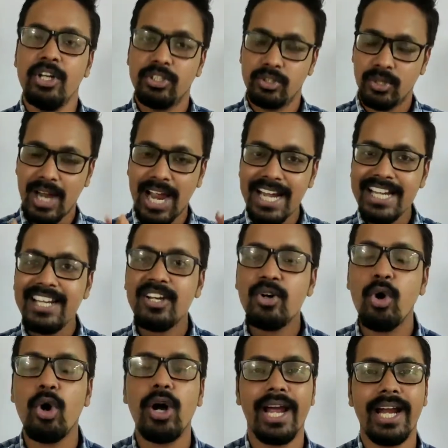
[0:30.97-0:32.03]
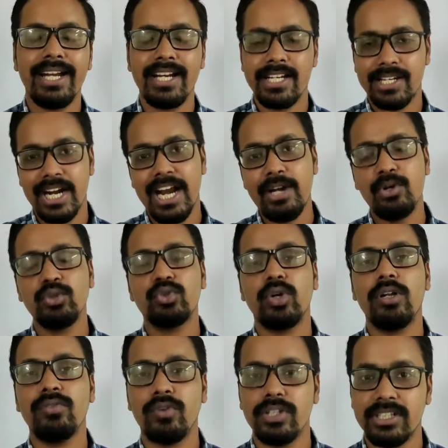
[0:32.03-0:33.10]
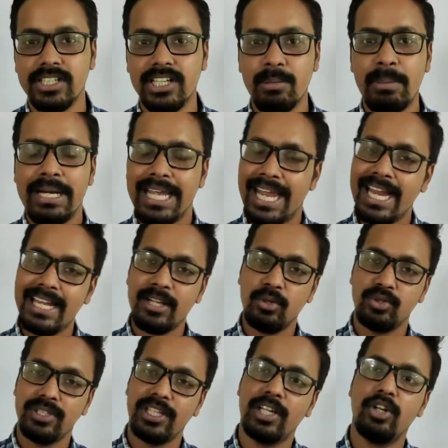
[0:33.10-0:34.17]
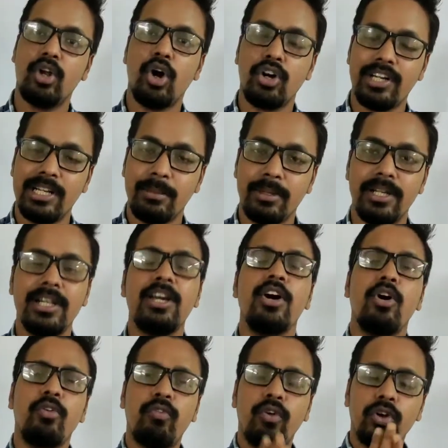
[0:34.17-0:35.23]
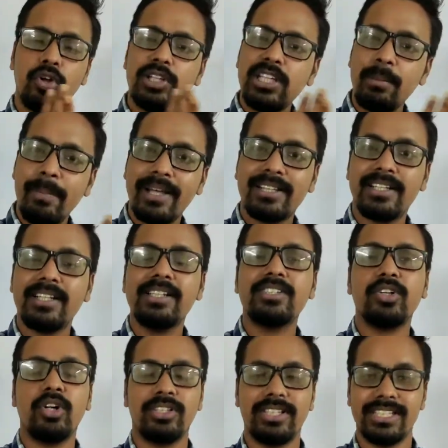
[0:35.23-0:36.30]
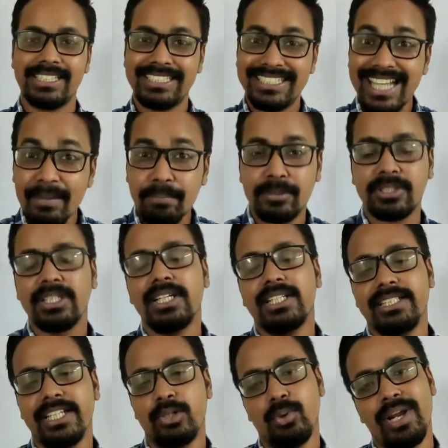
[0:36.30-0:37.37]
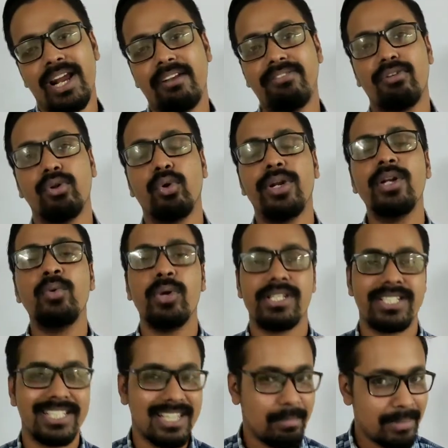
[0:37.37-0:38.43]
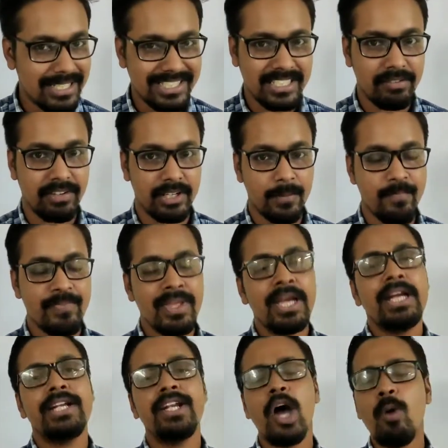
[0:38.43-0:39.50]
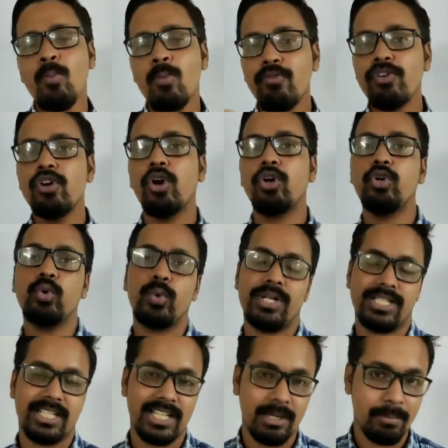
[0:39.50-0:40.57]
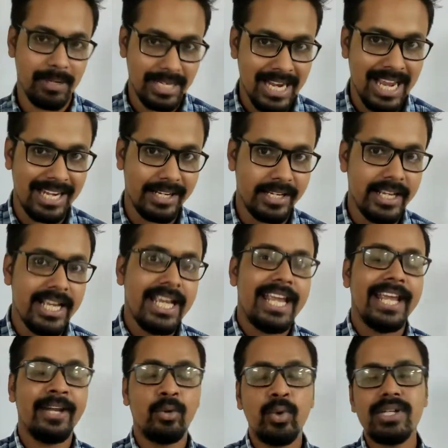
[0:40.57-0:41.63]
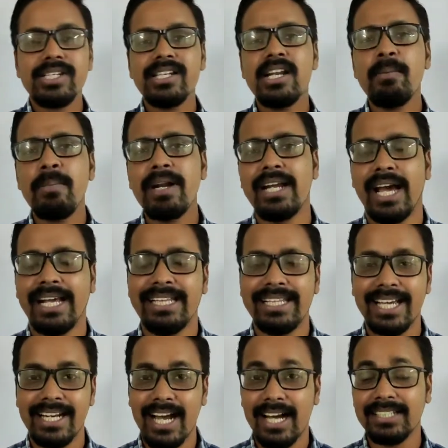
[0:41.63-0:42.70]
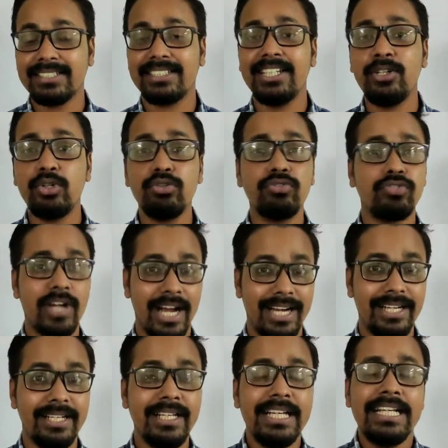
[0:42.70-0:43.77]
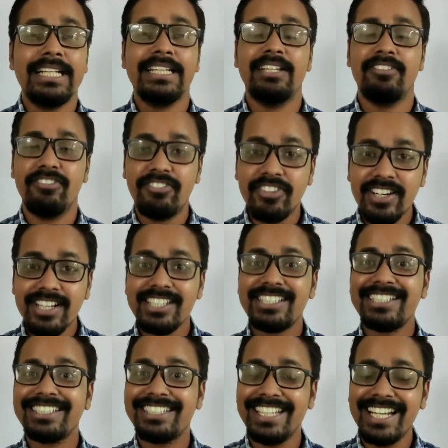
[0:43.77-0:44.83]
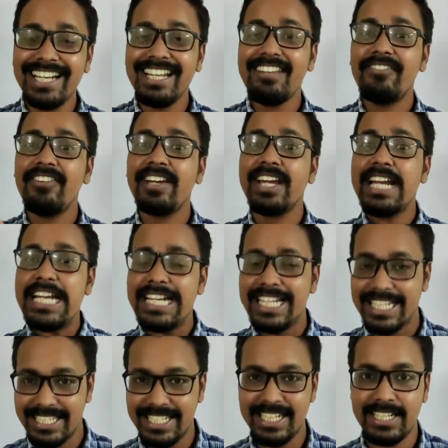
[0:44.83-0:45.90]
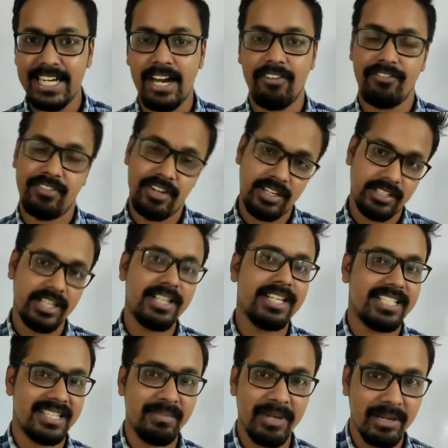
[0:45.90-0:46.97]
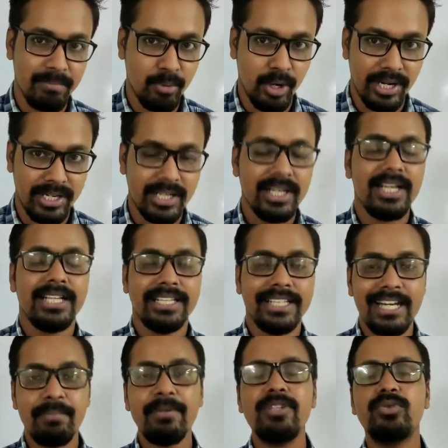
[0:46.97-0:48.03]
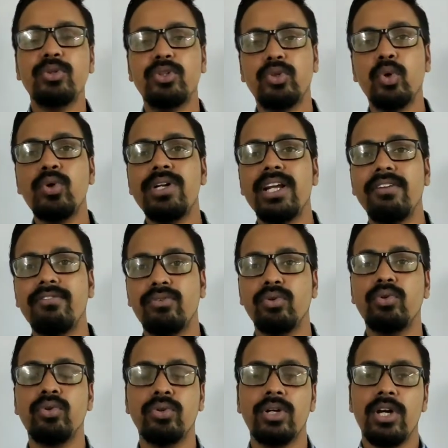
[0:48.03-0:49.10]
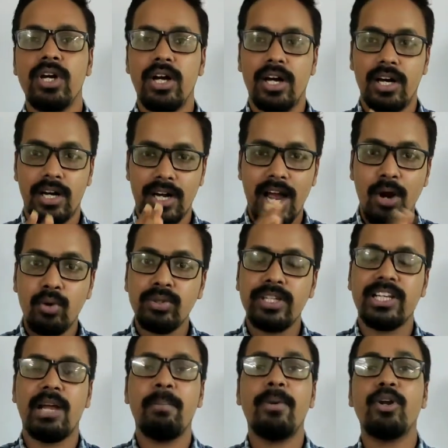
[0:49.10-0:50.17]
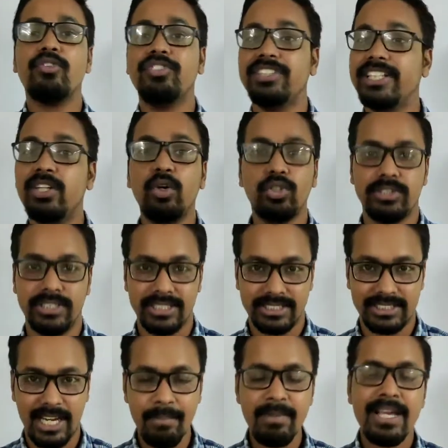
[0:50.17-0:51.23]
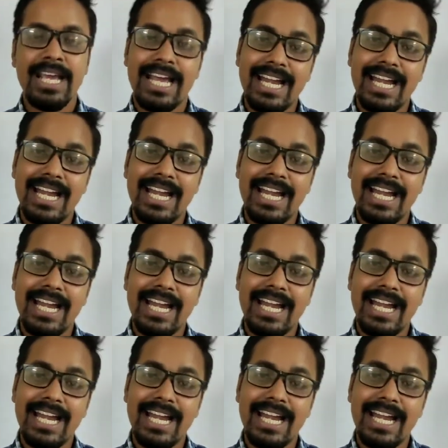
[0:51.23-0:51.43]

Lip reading: So kindly go ahead and try to solve question number 8 using a log table. Follow the methods or the steps that we had followed in question number 7. Now moving on to question number 9. In question number 9, they are asking to find the first significant digit after the decimal point. That means we don't have to count the number of zeros this time.